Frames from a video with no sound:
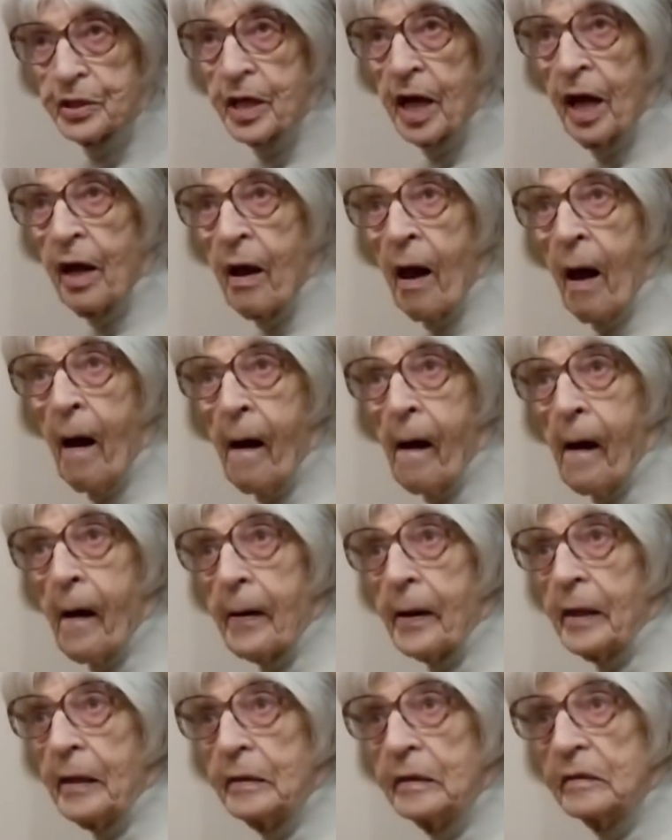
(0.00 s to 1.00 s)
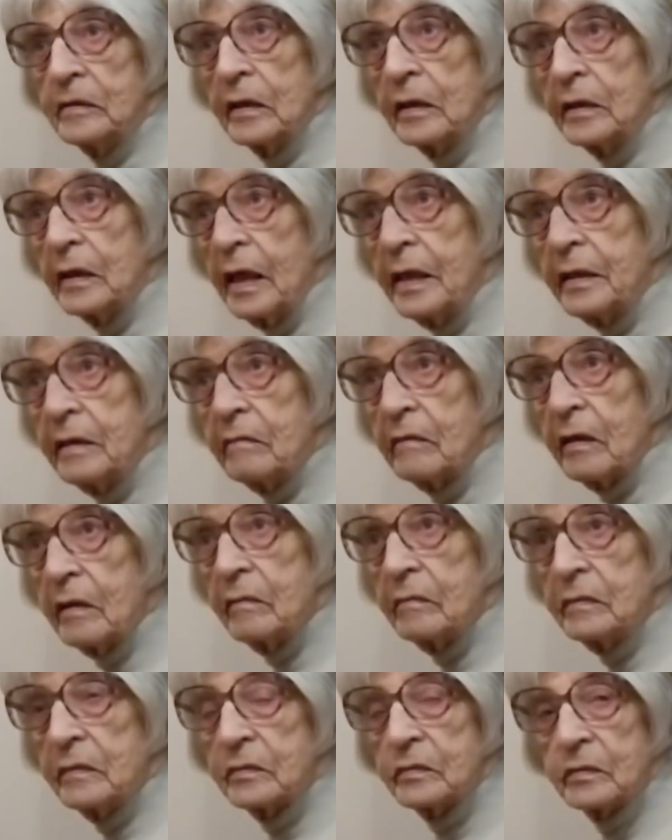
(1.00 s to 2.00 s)
Yeah,
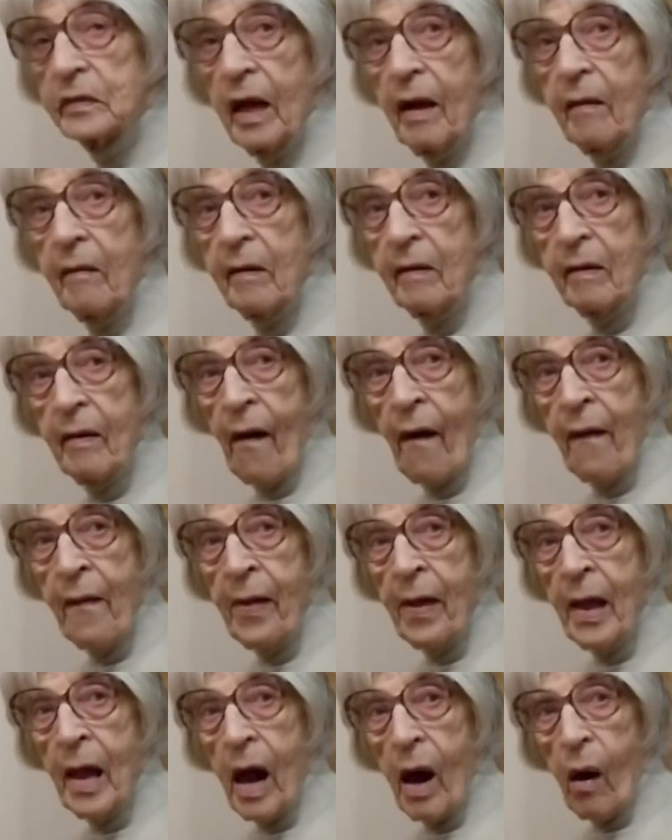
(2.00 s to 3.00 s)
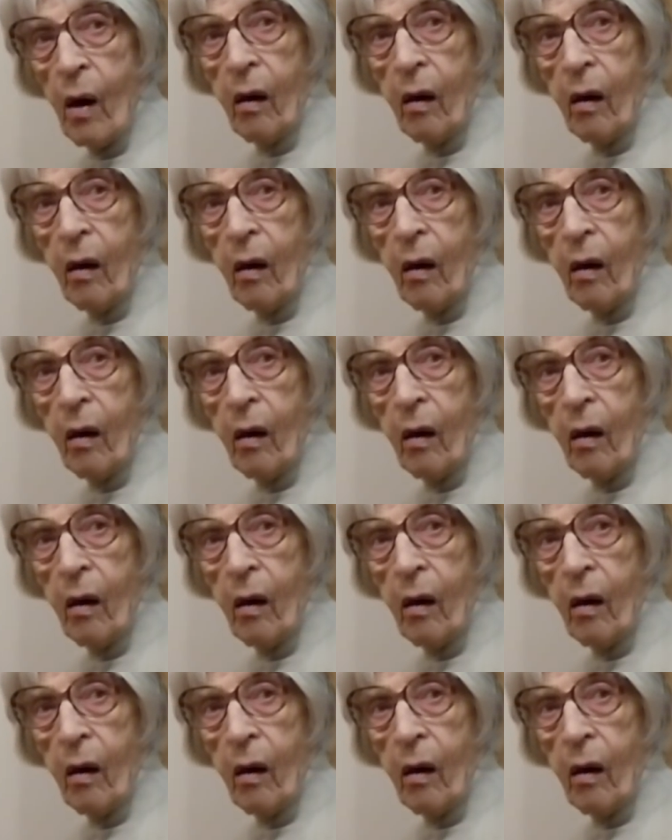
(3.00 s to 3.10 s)
it's really nice, is it?